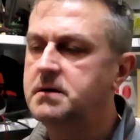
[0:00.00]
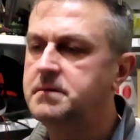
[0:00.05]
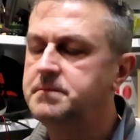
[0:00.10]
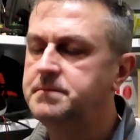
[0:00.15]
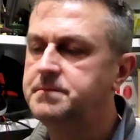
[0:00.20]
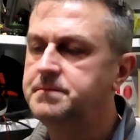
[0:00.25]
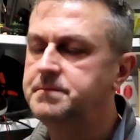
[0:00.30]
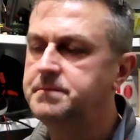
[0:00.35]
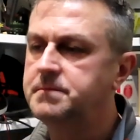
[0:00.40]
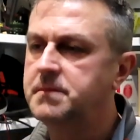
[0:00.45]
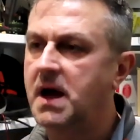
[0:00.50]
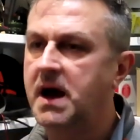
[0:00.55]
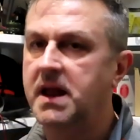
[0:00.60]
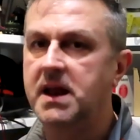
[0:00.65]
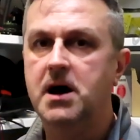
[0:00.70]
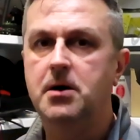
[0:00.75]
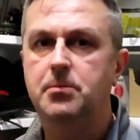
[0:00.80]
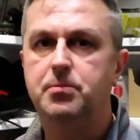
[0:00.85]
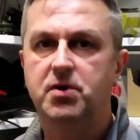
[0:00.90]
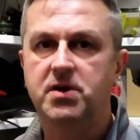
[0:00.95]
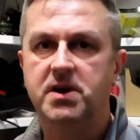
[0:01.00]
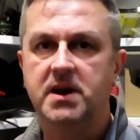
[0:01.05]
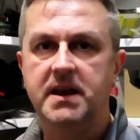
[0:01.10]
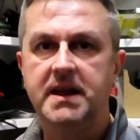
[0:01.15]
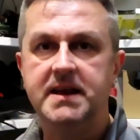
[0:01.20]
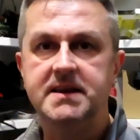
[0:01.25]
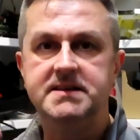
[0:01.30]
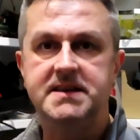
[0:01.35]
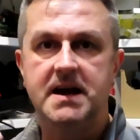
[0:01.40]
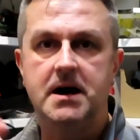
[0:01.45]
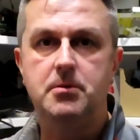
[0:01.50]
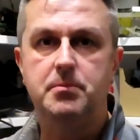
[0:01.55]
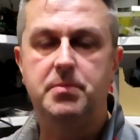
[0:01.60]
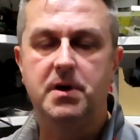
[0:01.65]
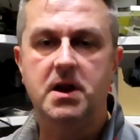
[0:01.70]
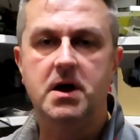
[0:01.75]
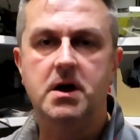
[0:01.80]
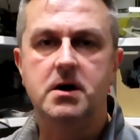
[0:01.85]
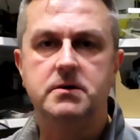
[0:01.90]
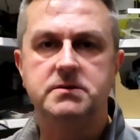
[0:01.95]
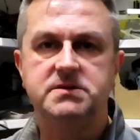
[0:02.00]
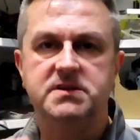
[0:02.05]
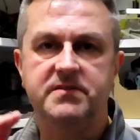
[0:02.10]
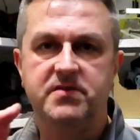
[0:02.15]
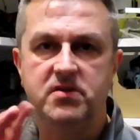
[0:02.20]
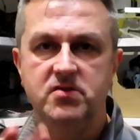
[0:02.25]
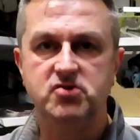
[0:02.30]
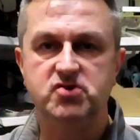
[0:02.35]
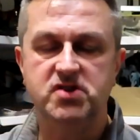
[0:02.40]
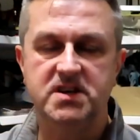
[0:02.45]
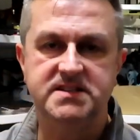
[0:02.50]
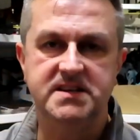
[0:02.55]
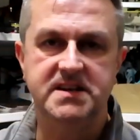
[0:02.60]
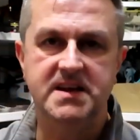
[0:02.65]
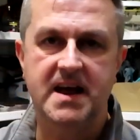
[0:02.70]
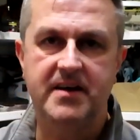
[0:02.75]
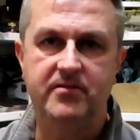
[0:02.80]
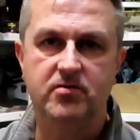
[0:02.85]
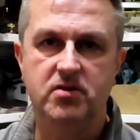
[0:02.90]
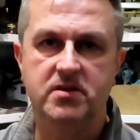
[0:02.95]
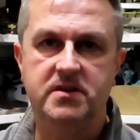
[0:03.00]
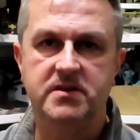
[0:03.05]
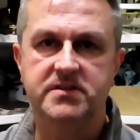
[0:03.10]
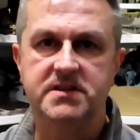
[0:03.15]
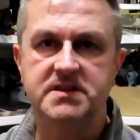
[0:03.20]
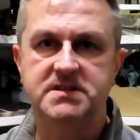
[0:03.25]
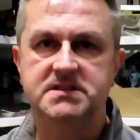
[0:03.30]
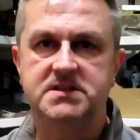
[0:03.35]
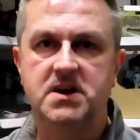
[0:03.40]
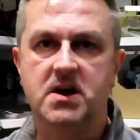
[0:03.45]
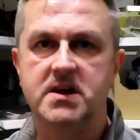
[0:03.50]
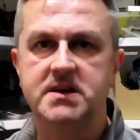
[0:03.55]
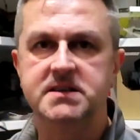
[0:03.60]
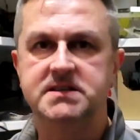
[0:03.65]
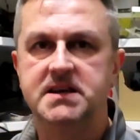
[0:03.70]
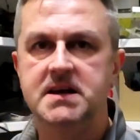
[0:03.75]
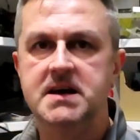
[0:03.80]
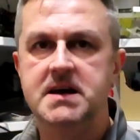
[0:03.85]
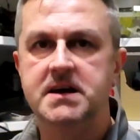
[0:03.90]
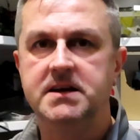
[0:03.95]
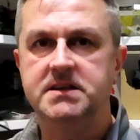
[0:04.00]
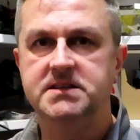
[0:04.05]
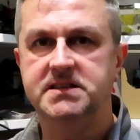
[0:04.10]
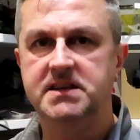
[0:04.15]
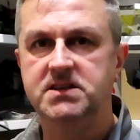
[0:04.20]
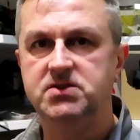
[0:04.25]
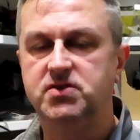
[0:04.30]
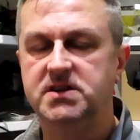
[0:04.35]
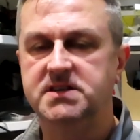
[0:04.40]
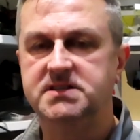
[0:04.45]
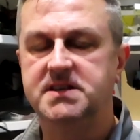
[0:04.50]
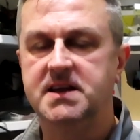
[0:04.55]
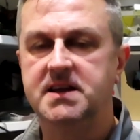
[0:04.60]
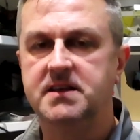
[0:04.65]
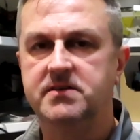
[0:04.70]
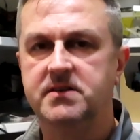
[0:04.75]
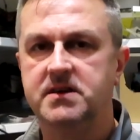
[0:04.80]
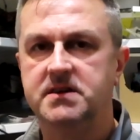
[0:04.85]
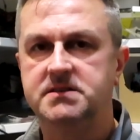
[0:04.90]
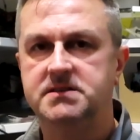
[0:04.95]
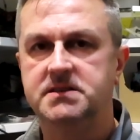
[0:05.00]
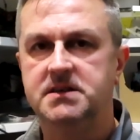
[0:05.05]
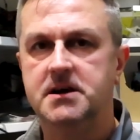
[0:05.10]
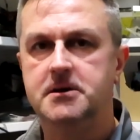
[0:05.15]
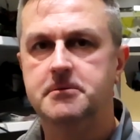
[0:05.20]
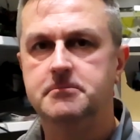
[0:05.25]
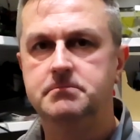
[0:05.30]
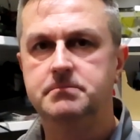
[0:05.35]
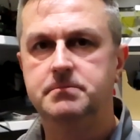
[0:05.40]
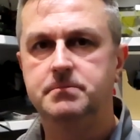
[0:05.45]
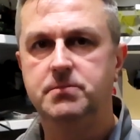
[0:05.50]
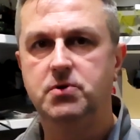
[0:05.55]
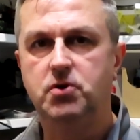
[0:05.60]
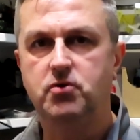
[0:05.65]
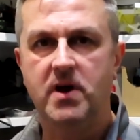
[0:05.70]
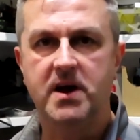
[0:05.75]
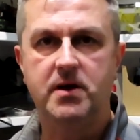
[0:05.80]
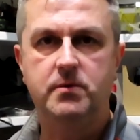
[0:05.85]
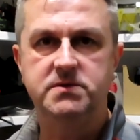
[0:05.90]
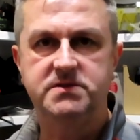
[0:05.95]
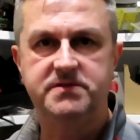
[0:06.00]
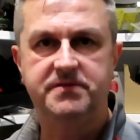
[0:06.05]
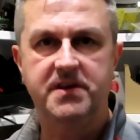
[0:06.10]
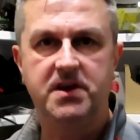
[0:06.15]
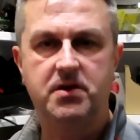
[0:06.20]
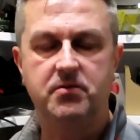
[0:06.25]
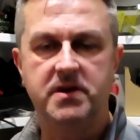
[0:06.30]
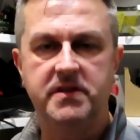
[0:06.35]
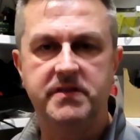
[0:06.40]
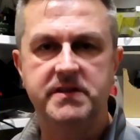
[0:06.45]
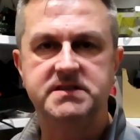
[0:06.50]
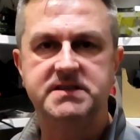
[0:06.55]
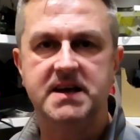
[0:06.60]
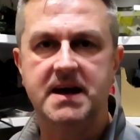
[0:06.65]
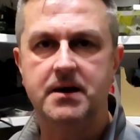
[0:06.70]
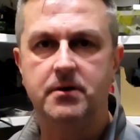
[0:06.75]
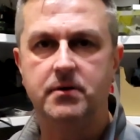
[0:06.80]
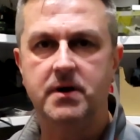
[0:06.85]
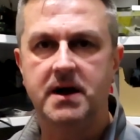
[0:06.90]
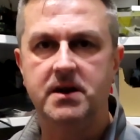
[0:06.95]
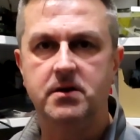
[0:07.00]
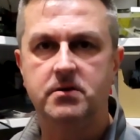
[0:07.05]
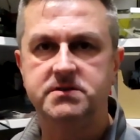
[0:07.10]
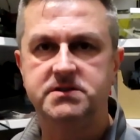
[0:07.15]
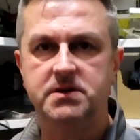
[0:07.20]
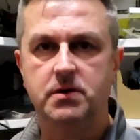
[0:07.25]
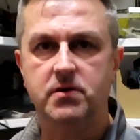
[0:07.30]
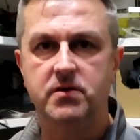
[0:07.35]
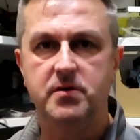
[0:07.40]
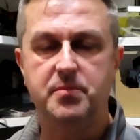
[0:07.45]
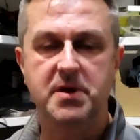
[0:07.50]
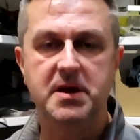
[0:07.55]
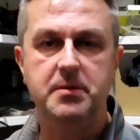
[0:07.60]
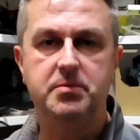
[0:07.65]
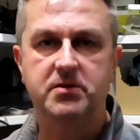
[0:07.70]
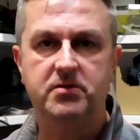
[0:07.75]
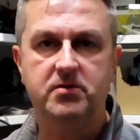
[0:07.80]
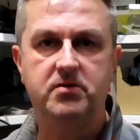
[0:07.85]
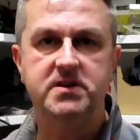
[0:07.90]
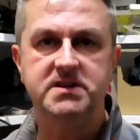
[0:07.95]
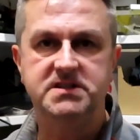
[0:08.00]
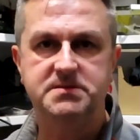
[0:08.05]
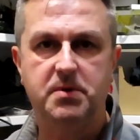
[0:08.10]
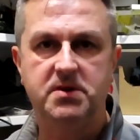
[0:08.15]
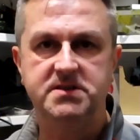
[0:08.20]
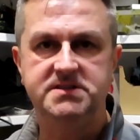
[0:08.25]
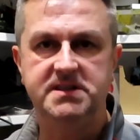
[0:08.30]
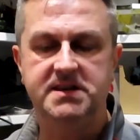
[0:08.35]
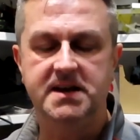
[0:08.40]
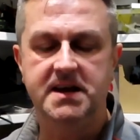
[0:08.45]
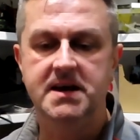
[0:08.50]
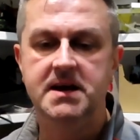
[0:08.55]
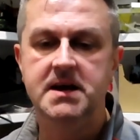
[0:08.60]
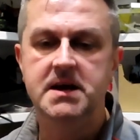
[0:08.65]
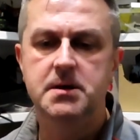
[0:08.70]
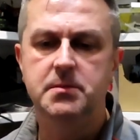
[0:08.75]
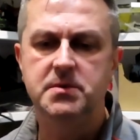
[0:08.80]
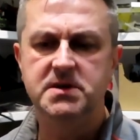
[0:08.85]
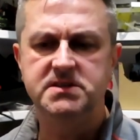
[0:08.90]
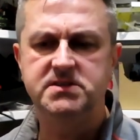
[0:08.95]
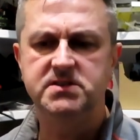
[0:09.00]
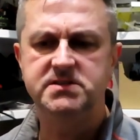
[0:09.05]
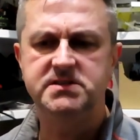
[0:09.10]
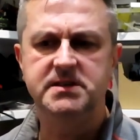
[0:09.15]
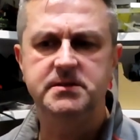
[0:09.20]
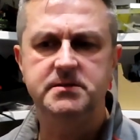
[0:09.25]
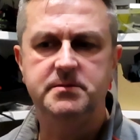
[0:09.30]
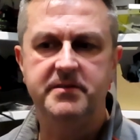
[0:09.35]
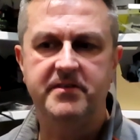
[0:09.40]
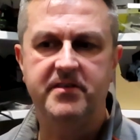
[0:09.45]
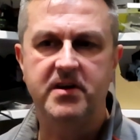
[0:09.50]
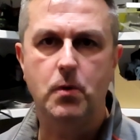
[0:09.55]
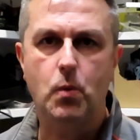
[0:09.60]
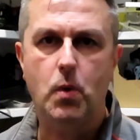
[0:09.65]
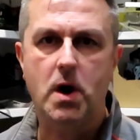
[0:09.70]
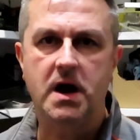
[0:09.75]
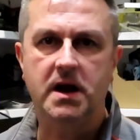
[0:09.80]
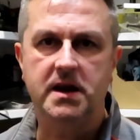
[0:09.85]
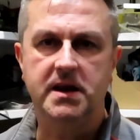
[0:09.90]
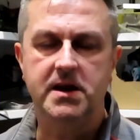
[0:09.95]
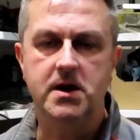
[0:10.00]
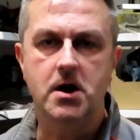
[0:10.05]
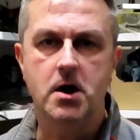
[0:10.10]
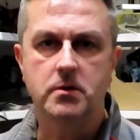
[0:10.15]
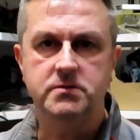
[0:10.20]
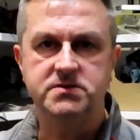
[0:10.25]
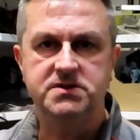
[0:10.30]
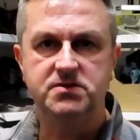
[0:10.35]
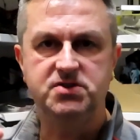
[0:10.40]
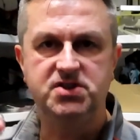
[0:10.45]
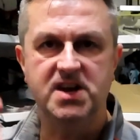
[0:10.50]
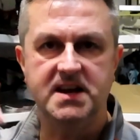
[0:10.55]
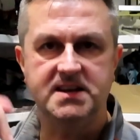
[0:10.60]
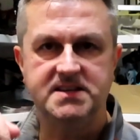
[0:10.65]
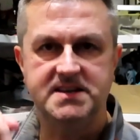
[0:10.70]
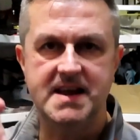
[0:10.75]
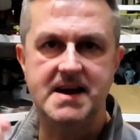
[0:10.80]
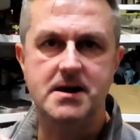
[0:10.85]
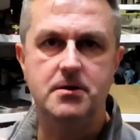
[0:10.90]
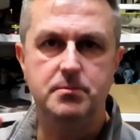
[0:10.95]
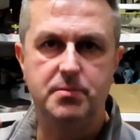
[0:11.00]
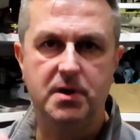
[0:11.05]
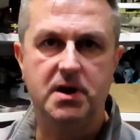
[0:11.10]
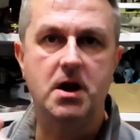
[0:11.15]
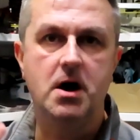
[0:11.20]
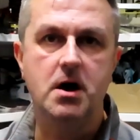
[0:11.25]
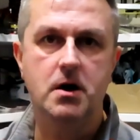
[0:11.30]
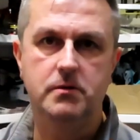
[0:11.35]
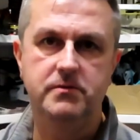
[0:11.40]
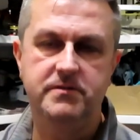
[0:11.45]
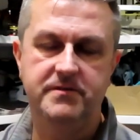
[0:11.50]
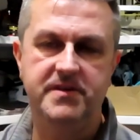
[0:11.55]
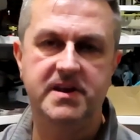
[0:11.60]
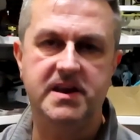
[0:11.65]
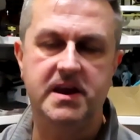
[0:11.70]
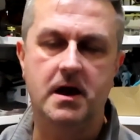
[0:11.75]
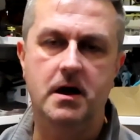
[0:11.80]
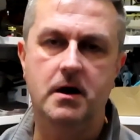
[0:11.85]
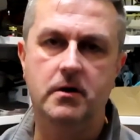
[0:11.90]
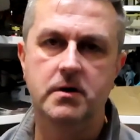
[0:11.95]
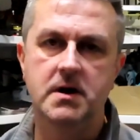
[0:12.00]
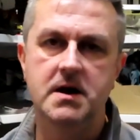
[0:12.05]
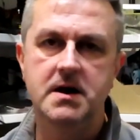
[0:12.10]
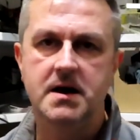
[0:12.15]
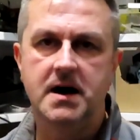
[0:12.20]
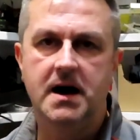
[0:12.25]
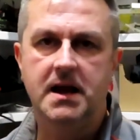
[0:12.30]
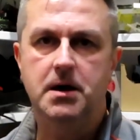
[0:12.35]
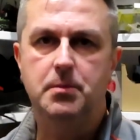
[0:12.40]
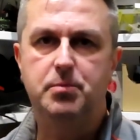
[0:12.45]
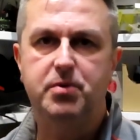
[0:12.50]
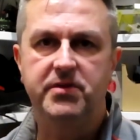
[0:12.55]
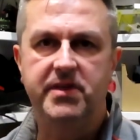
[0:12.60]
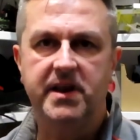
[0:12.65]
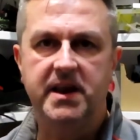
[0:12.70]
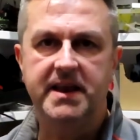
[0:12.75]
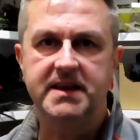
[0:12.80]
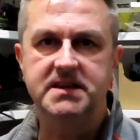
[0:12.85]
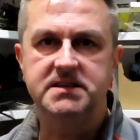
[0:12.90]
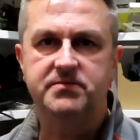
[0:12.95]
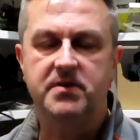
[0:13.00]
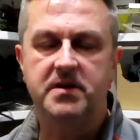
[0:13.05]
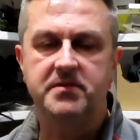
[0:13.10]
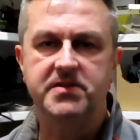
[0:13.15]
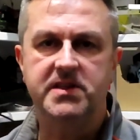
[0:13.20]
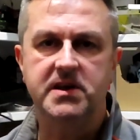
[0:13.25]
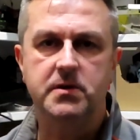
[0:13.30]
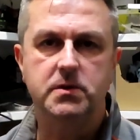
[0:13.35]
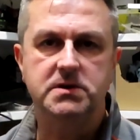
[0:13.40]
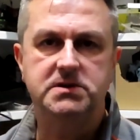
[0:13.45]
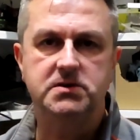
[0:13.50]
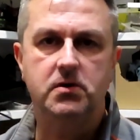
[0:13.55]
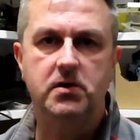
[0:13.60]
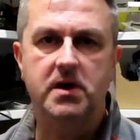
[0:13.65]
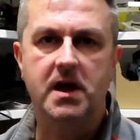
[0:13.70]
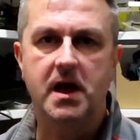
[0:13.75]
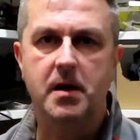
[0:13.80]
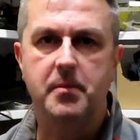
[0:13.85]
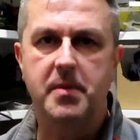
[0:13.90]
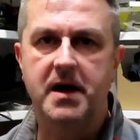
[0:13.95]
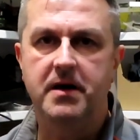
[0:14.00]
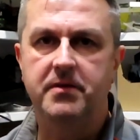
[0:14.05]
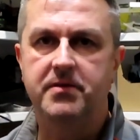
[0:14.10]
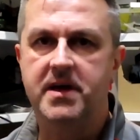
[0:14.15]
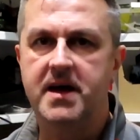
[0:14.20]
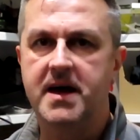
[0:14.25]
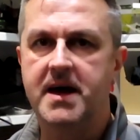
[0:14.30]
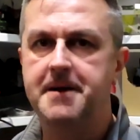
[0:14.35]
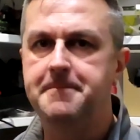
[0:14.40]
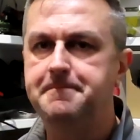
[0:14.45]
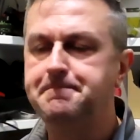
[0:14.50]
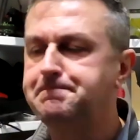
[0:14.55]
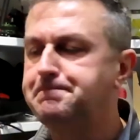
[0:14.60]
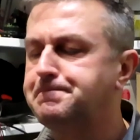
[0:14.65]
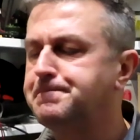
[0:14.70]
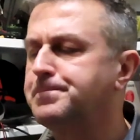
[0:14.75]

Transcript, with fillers: Um, and I'll put a link down below. So if you're interested in having a look at this site, because it's interesting that um, Greg was figuring this out, and also other people have already spotted it. It doesn't seem to be very widely known. So check down below the video, and I'll put the links for everything we're talking about there.